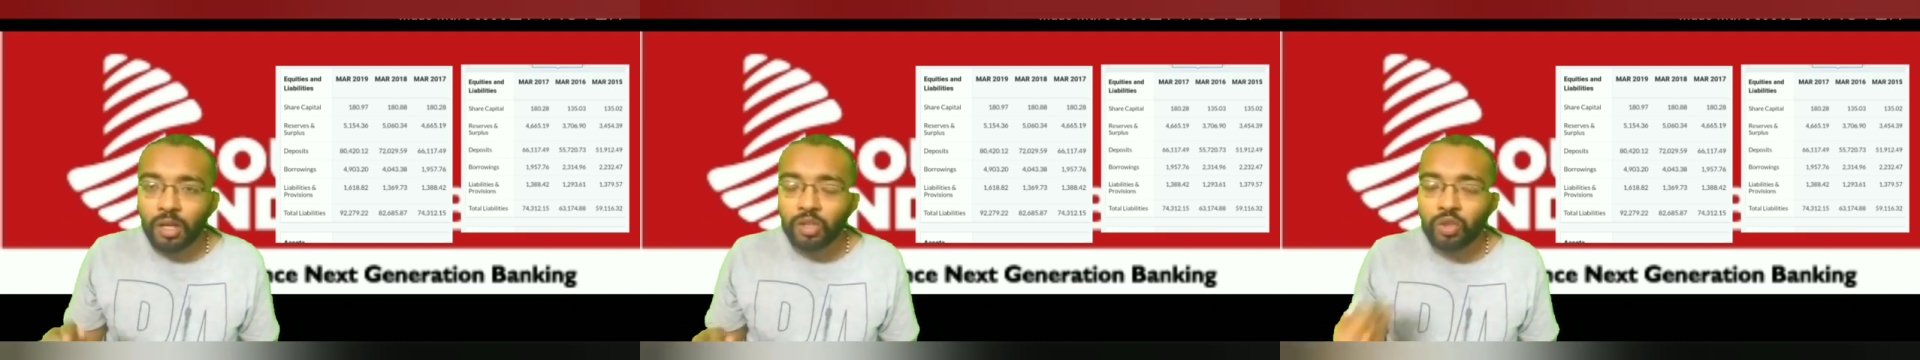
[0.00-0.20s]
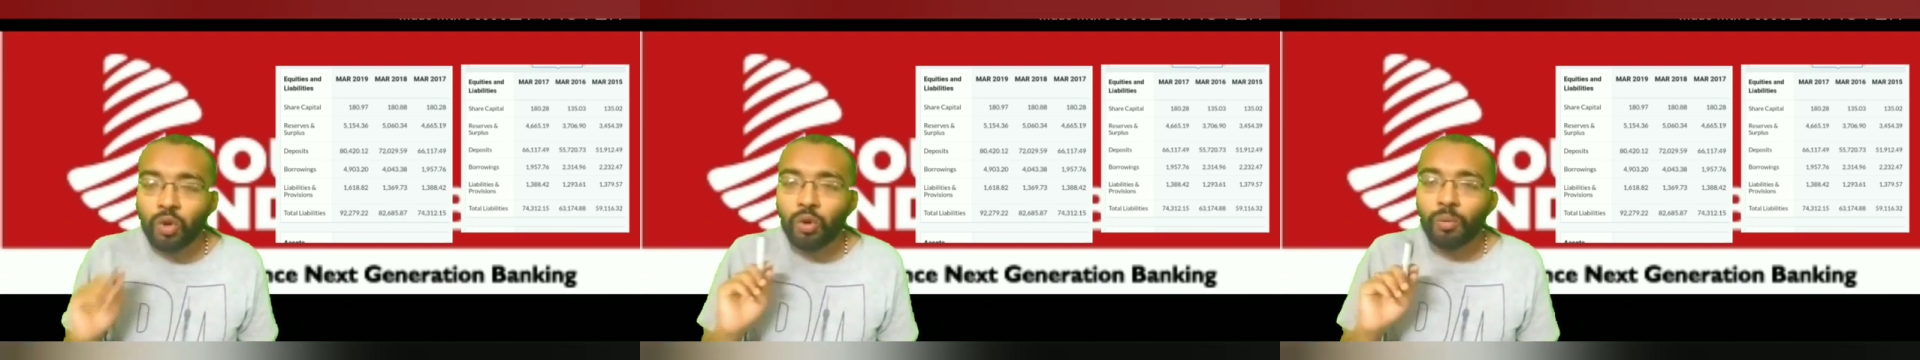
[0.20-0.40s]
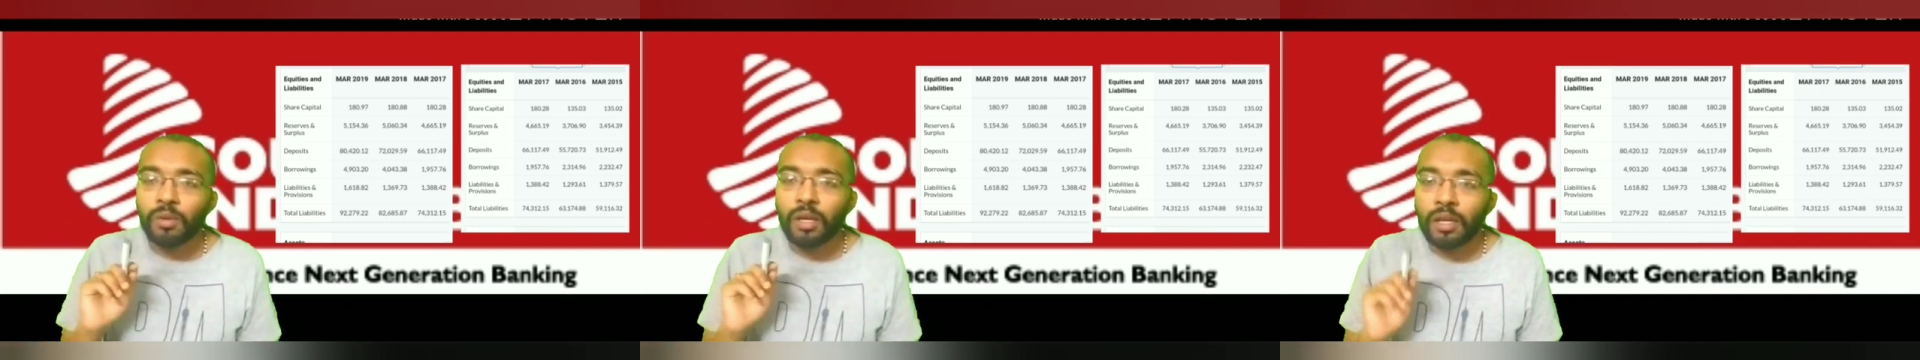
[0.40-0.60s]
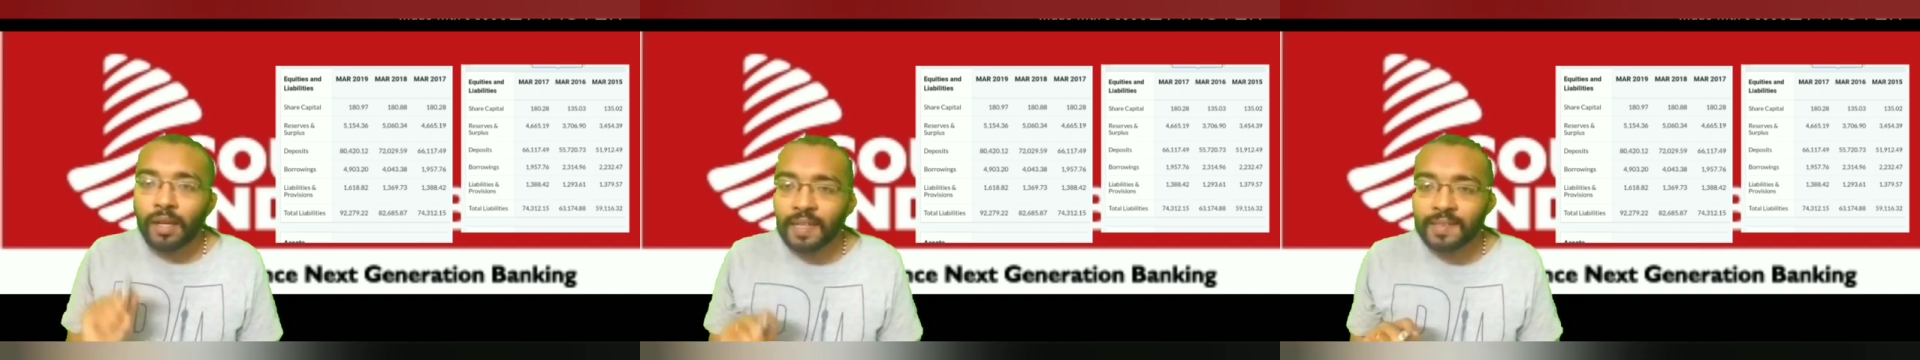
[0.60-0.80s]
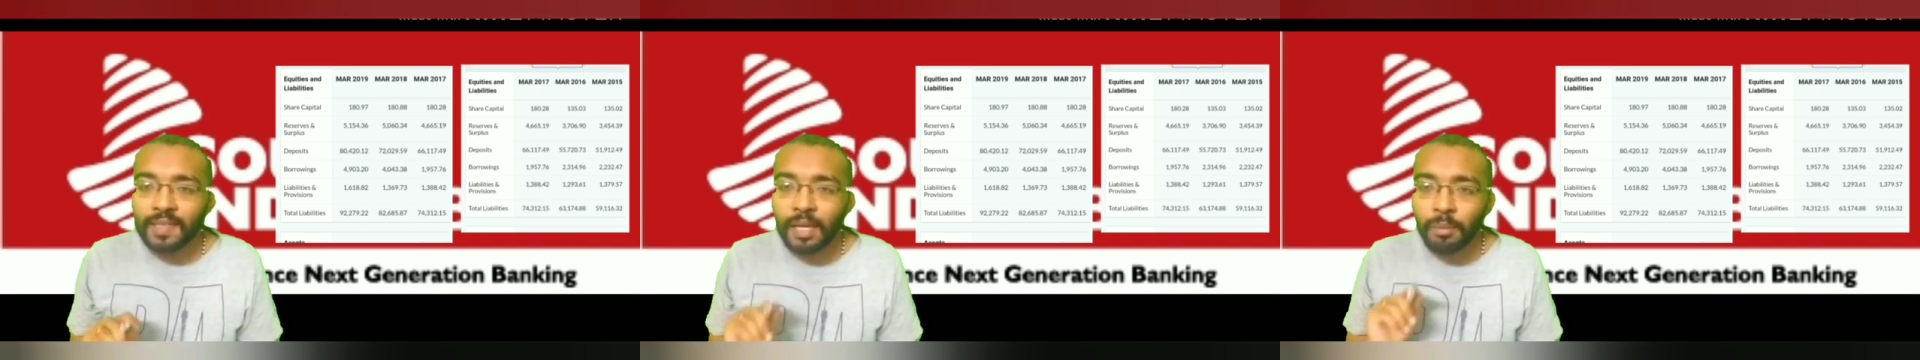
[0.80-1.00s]
So
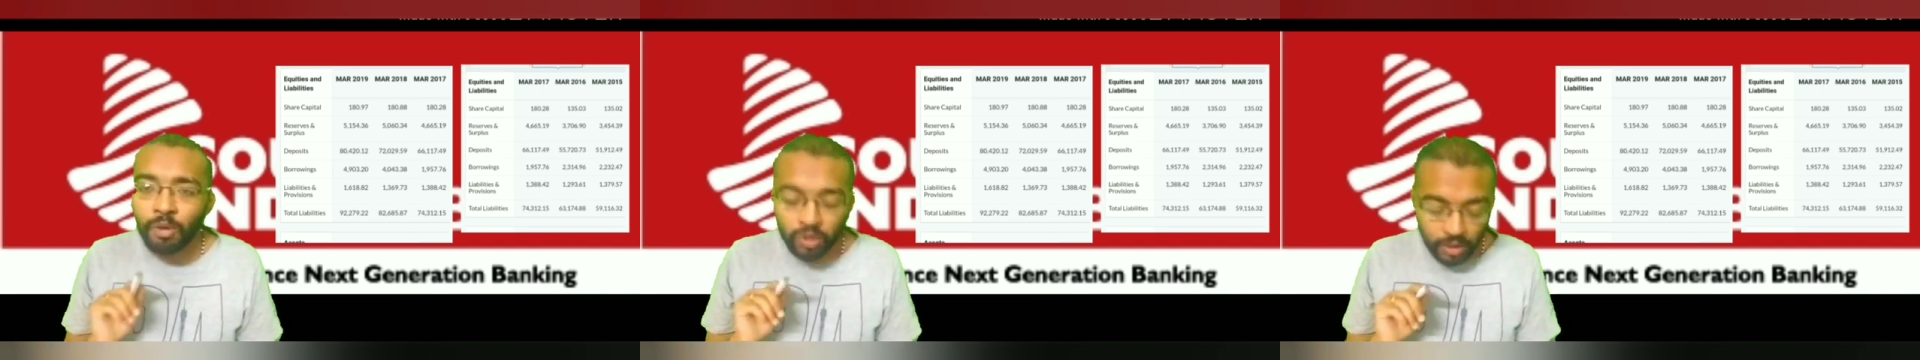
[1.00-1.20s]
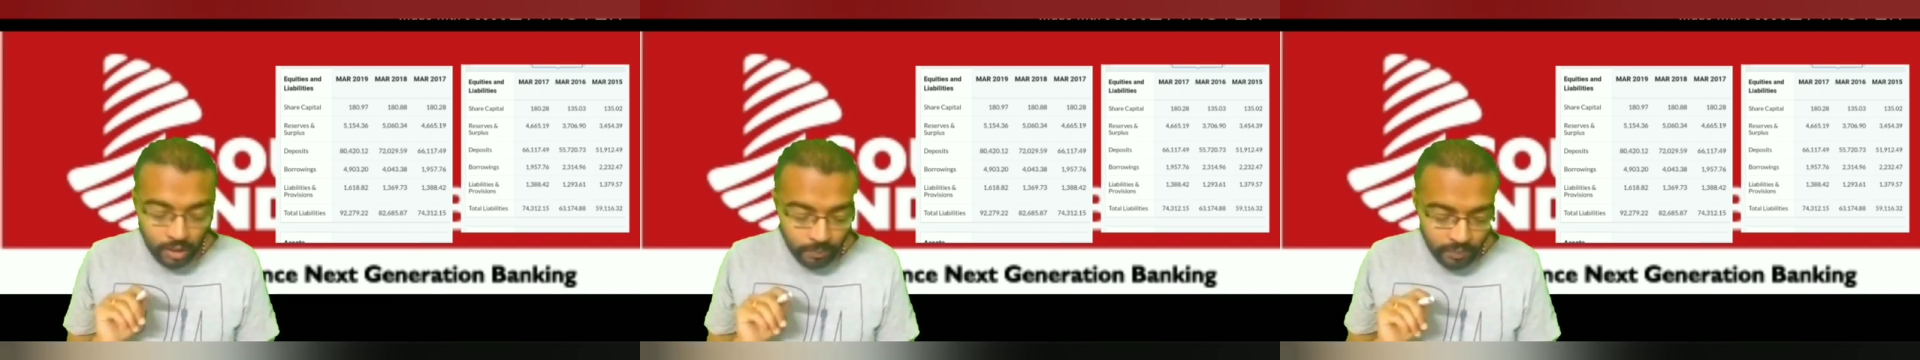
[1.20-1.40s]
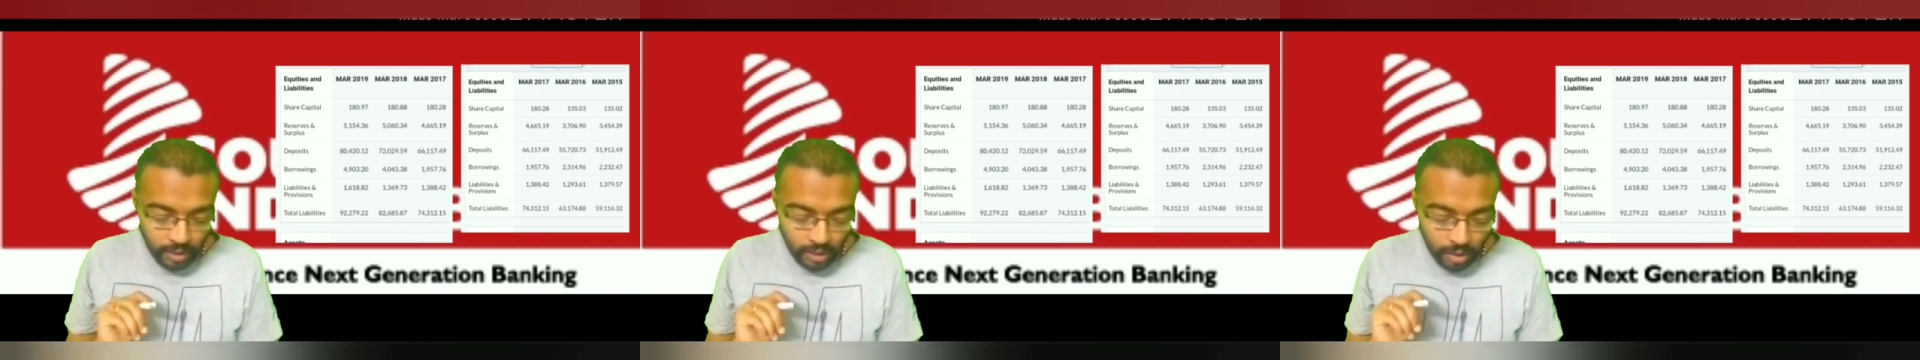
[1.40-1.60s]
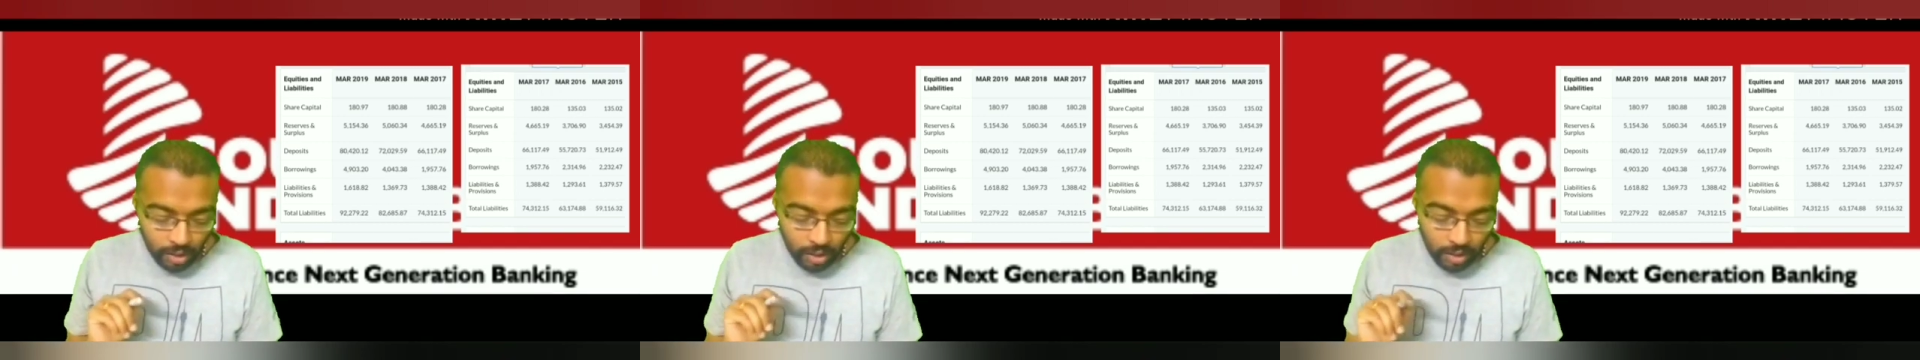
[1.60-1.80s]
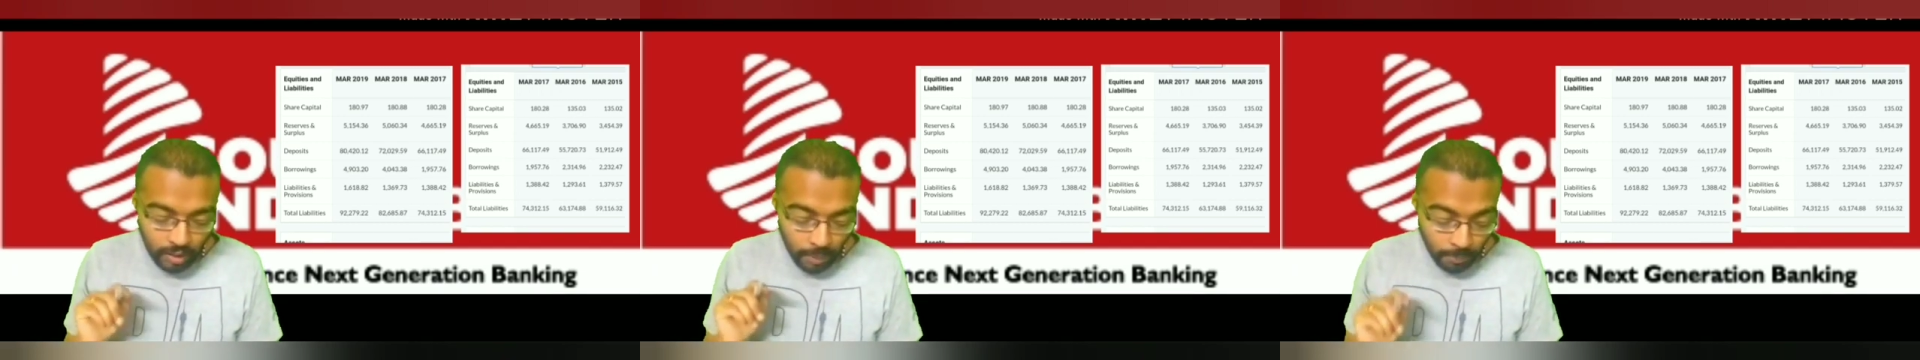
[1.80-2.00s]
let's see about the
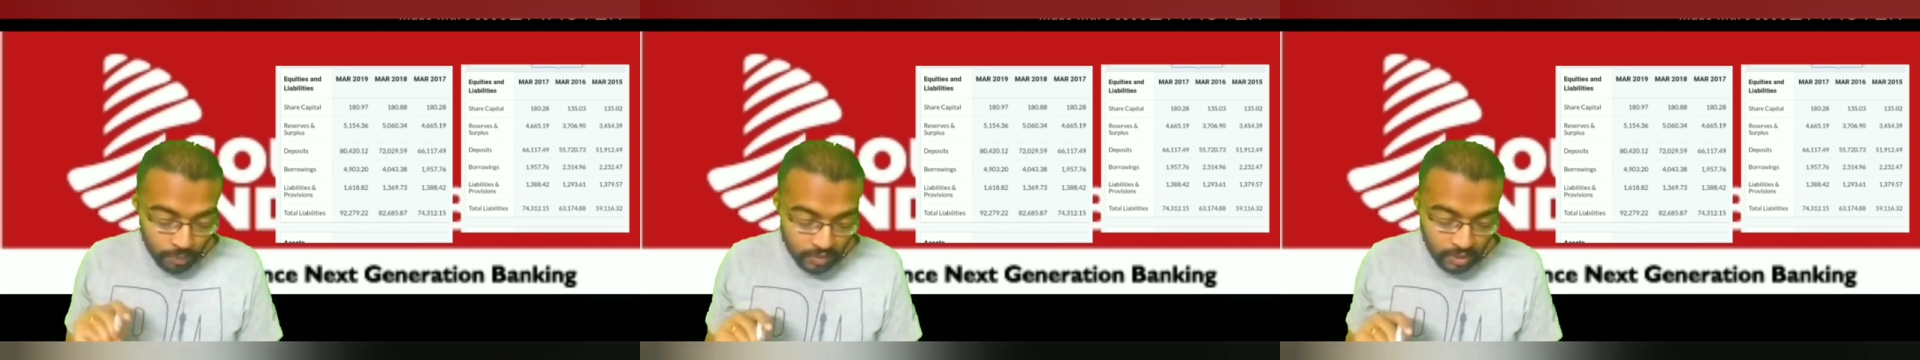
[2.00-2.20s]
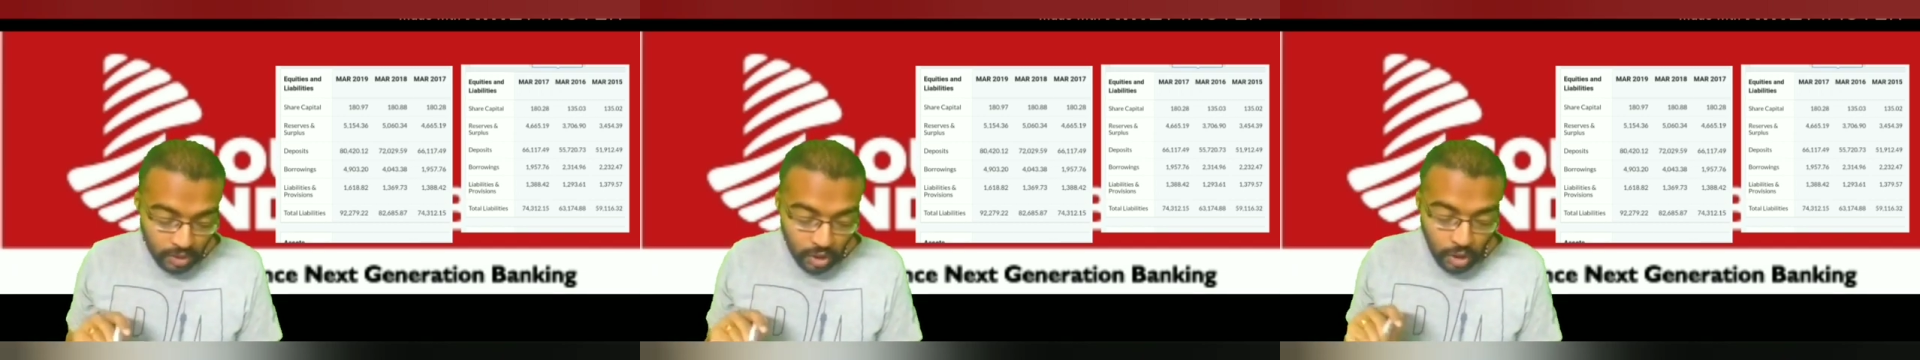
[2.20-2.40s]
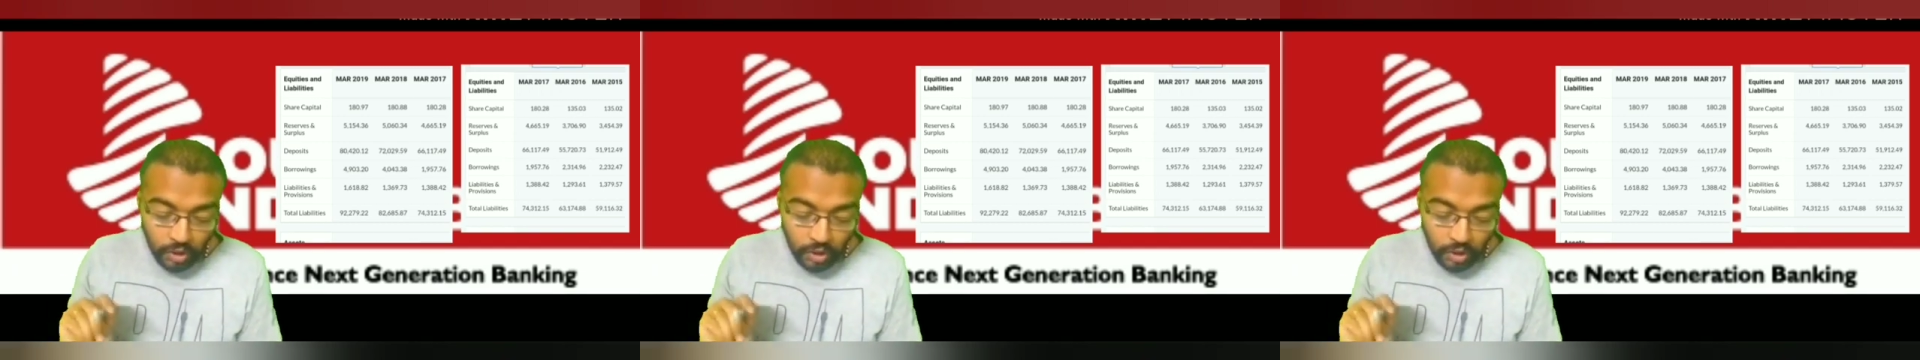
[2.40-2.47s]
numbers.